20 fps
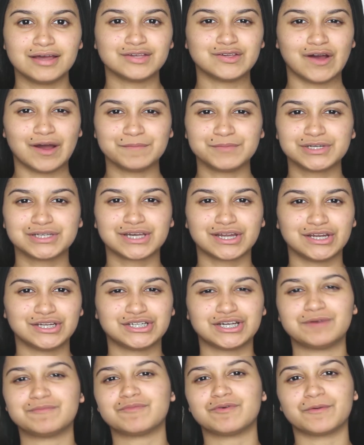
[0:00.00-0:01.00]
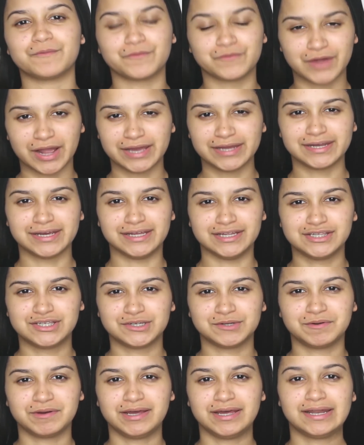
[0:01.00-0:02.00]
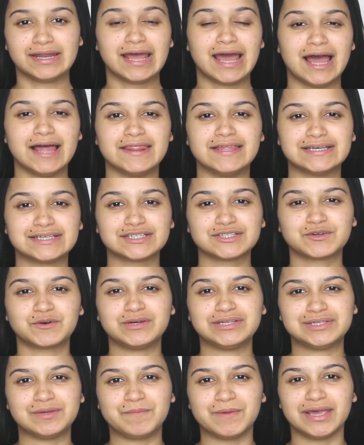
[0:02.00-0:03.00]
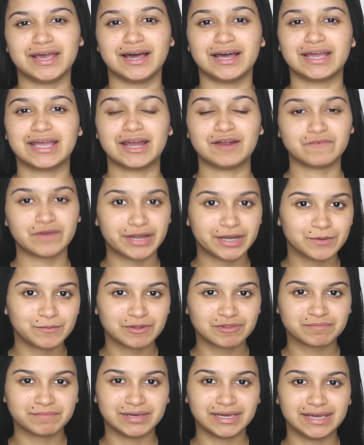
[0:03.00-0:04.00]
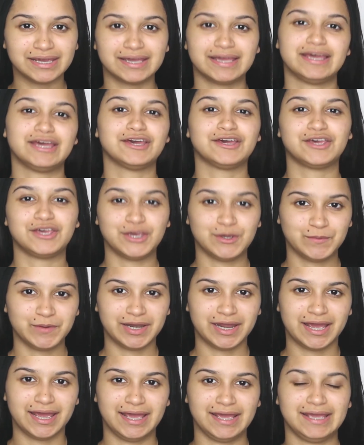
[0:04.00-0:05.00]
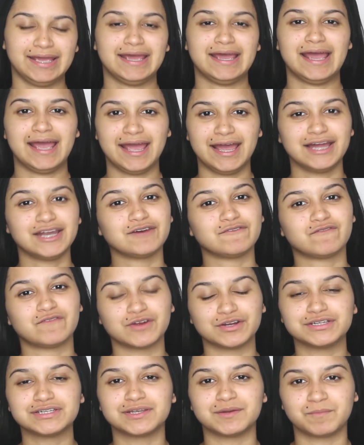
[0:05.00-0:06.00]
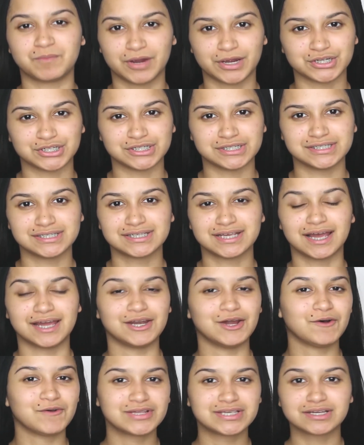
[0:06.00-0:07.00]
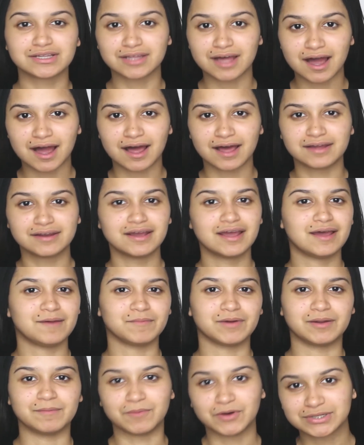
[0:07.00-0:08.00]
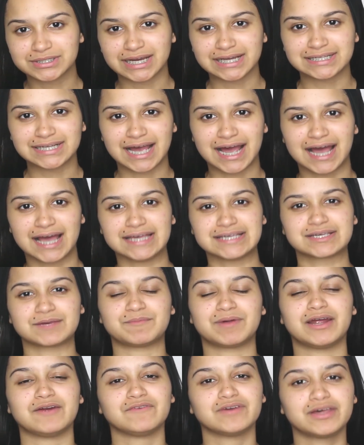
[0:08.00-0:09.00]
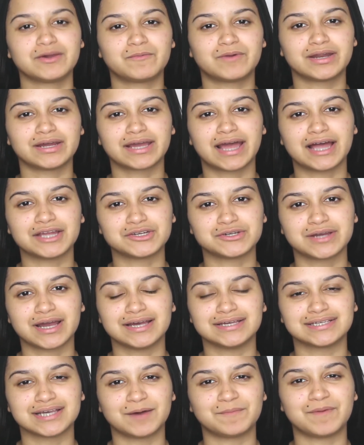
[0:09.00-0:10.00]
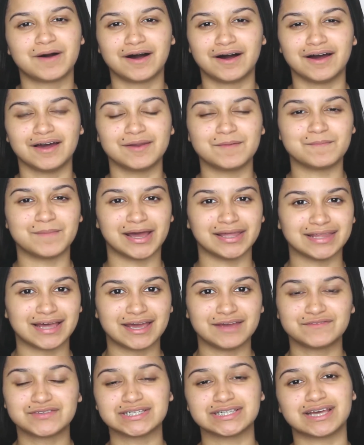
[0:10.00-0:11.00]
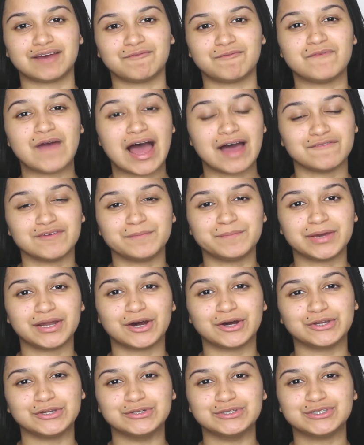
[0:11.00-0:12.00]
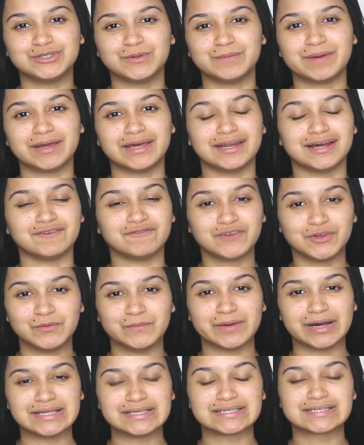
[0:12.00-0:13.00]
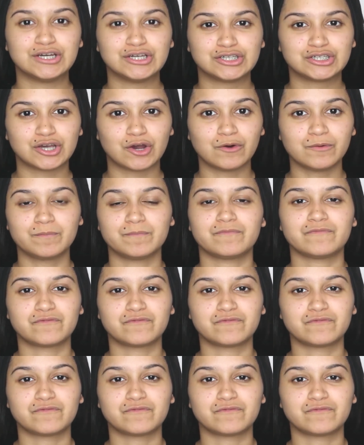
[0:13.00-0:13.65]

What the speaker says: So I'm just going to jump right into it. This is going to be a get ready with me, Q&A, and a first impressions. I know it's a lot, I'm going to multitask, but I really want to catch you guys up on my life since I haven't been on YouTube in a few months. So